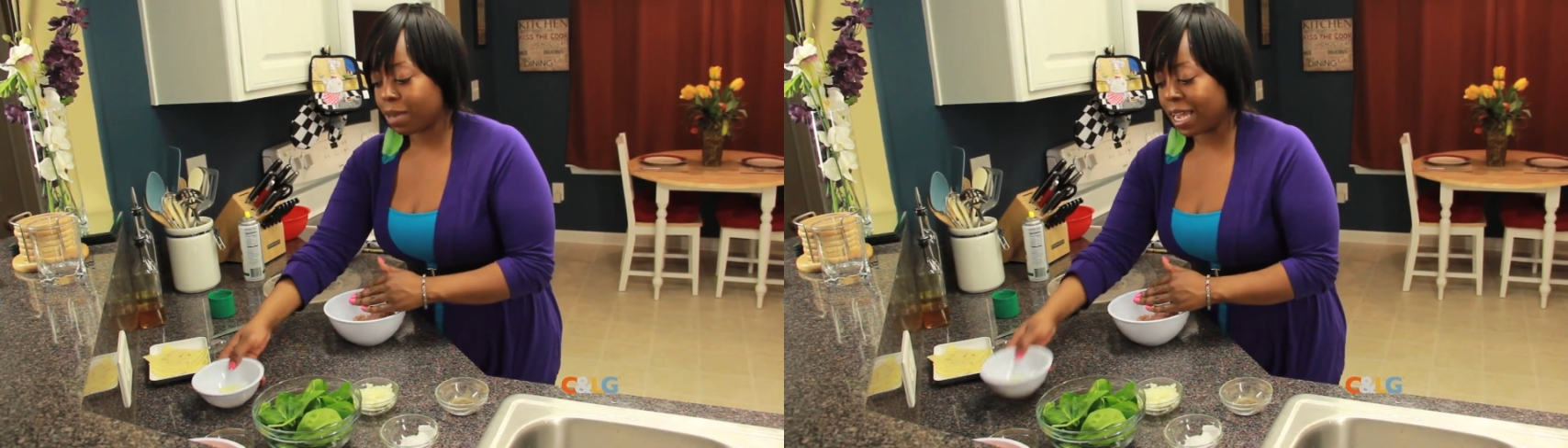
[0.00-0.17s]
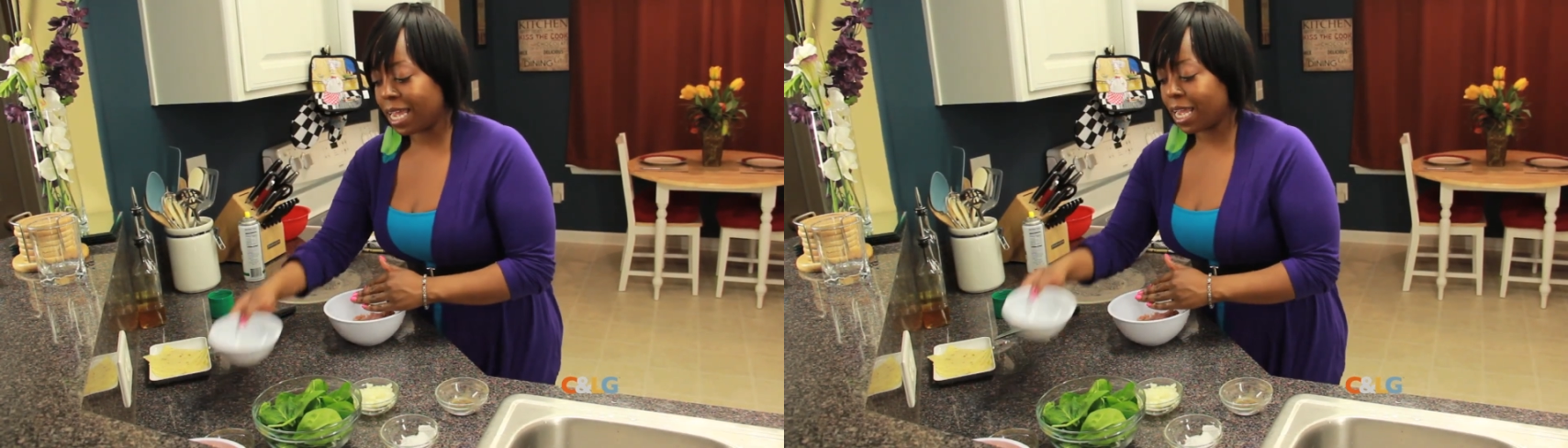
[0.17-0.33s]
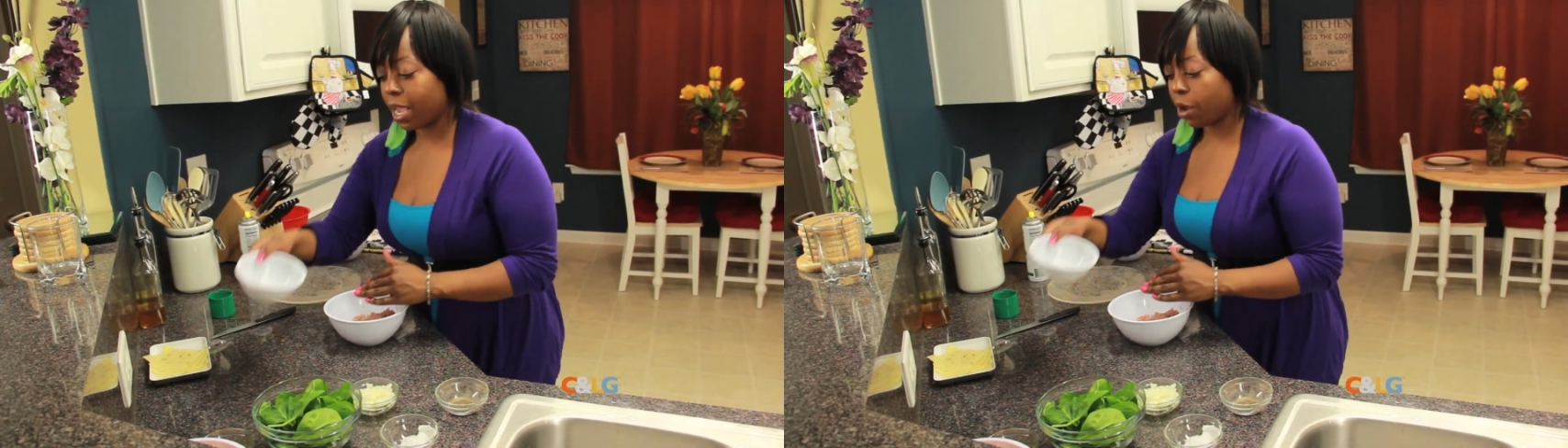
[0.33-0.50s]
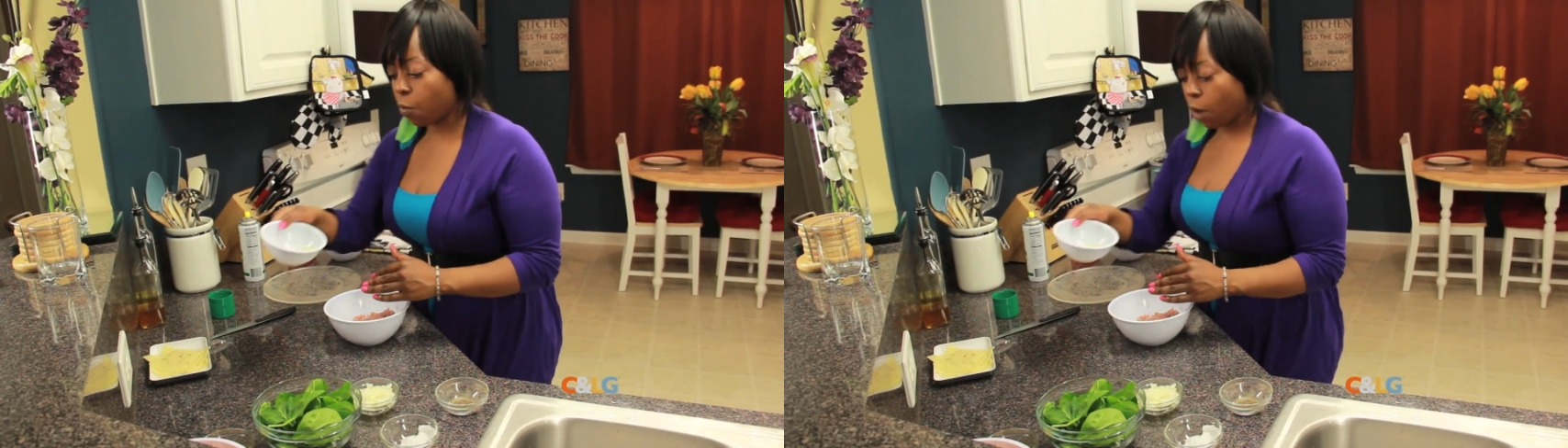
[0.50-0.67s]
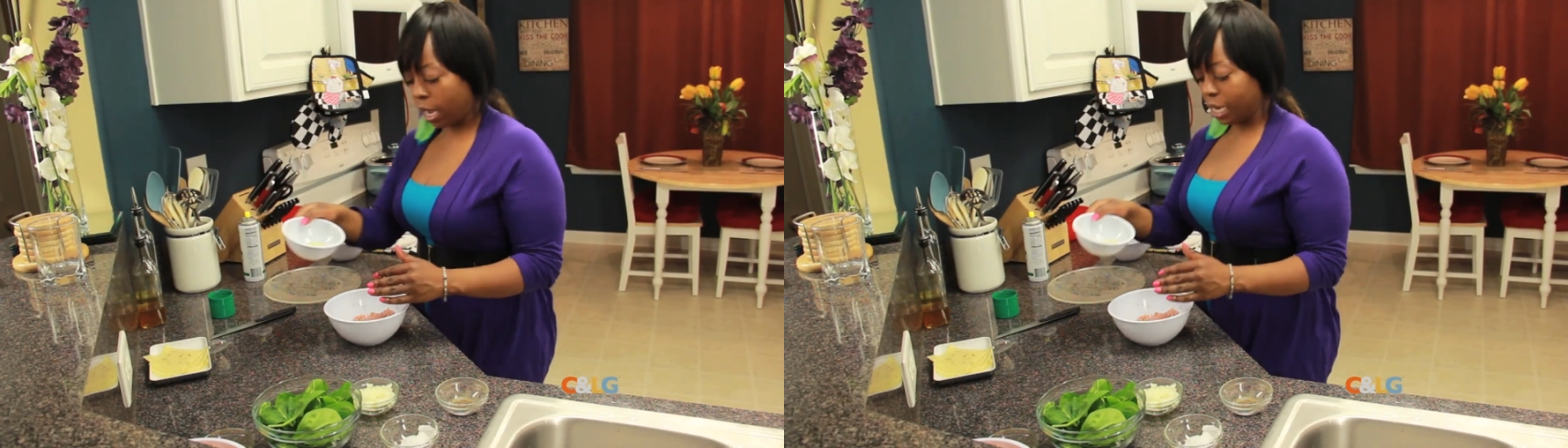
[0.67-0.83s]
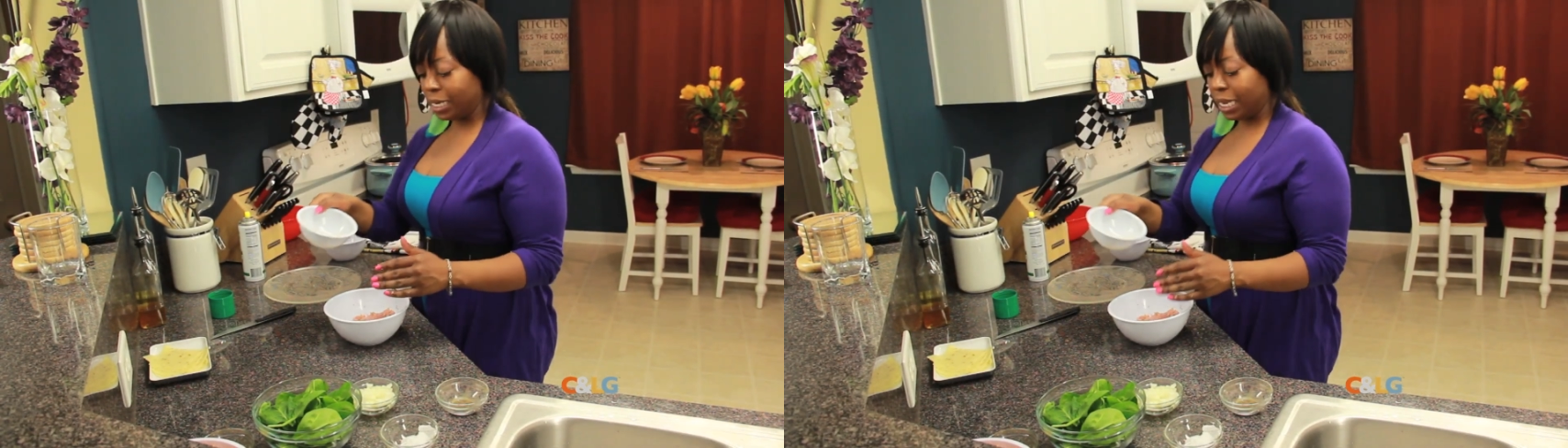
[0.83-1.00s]
my egg
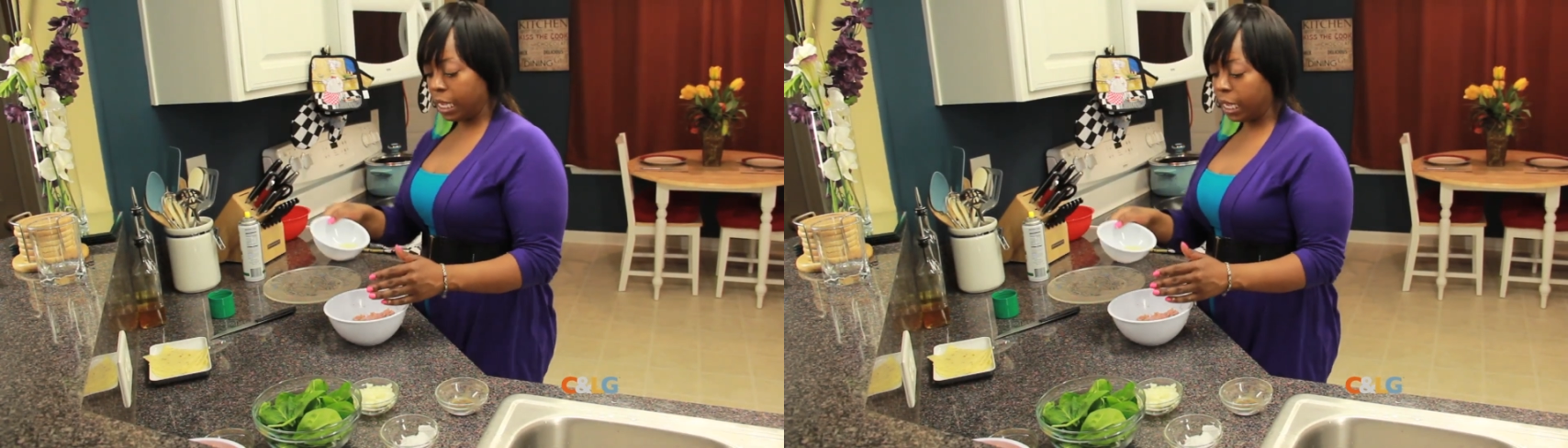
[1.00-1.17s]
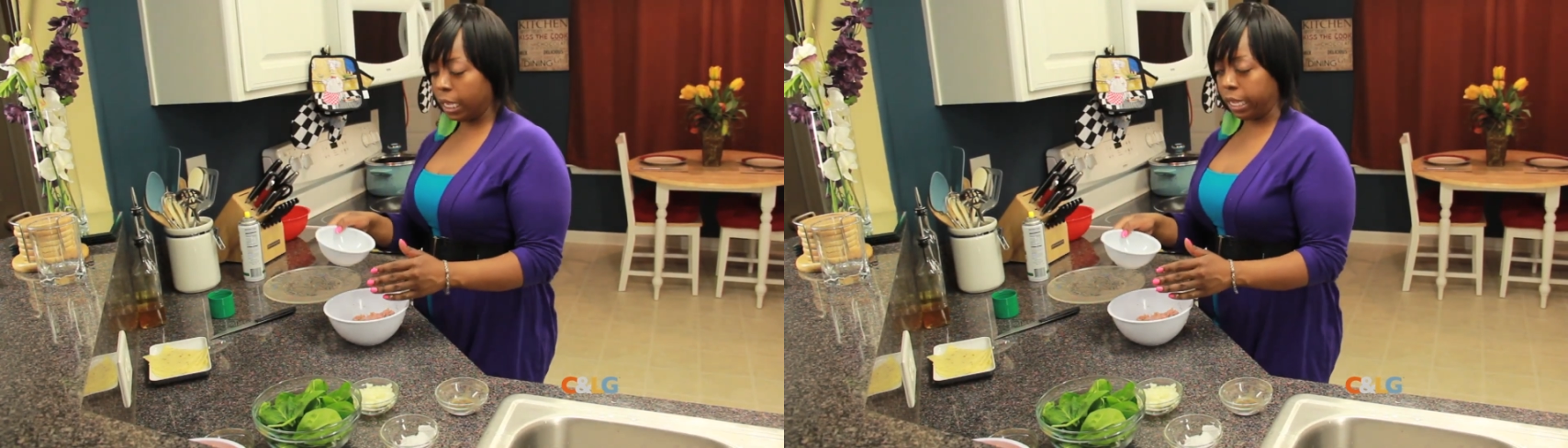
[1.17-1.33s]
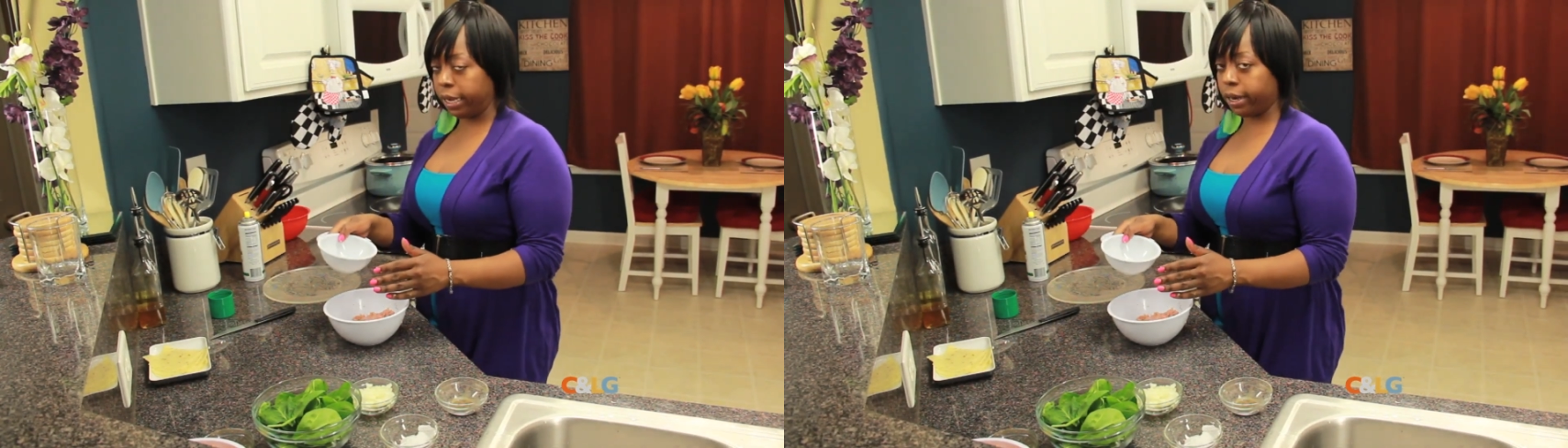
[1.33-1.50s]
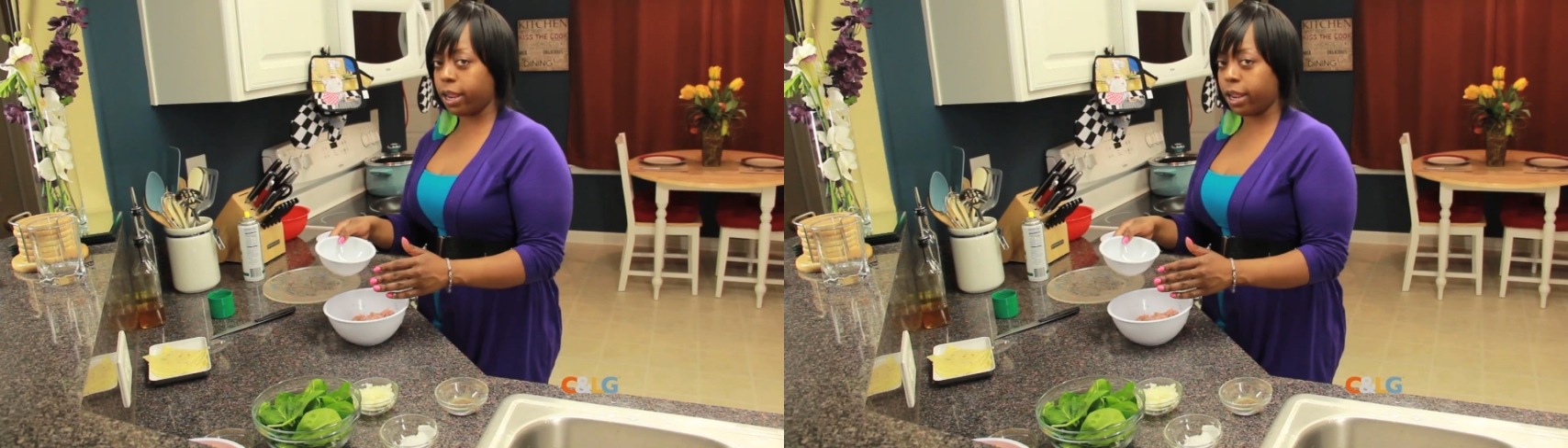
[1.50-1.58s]
white in